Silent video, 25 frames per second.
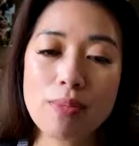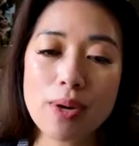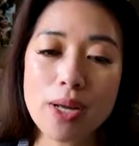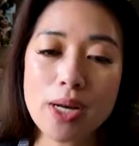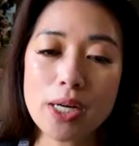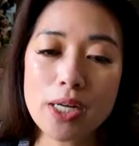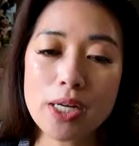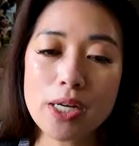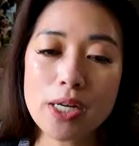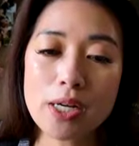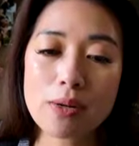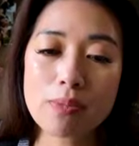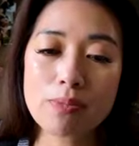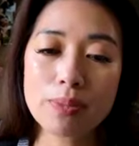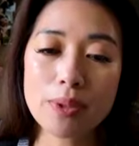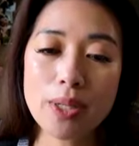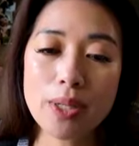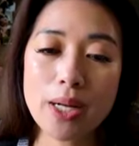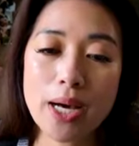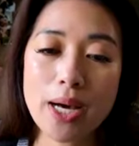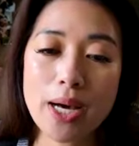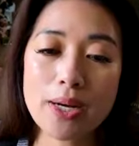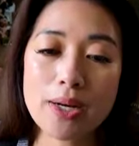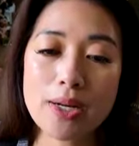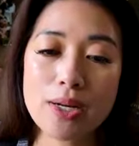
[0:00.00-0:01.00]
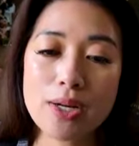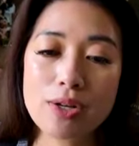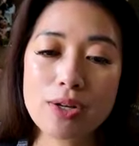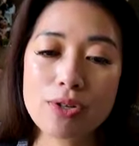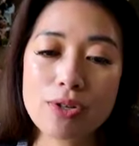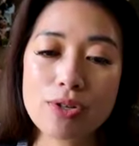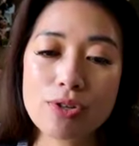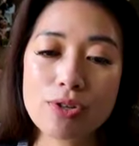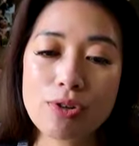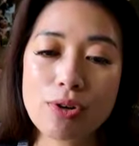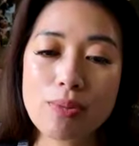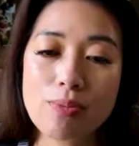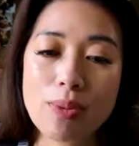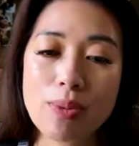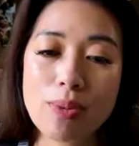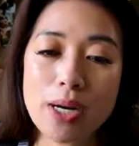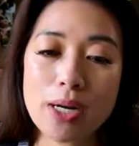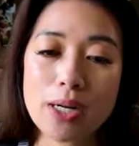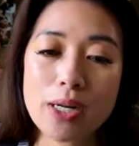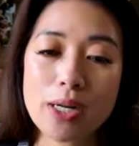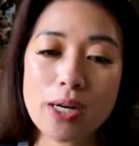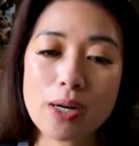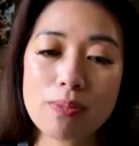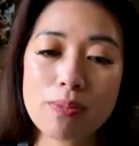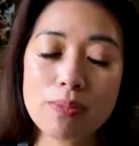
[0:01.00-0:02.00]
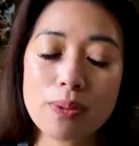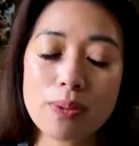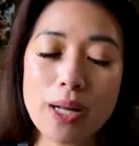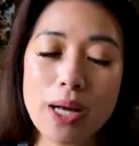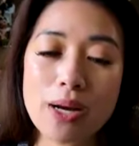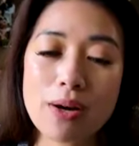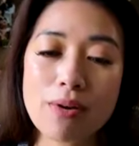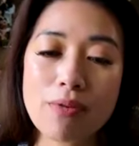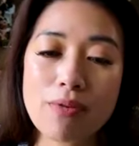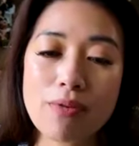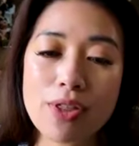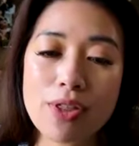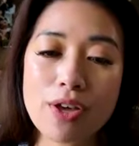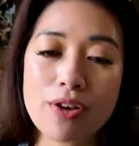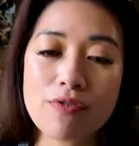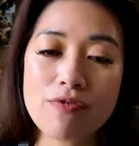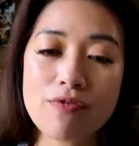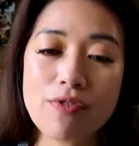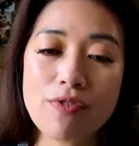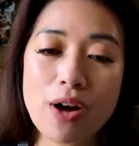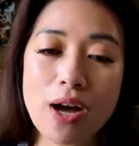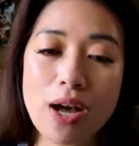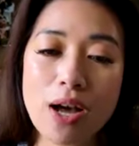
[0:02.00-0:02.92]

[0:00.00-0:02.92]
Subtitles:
Medicare plan to a Medicare plan with a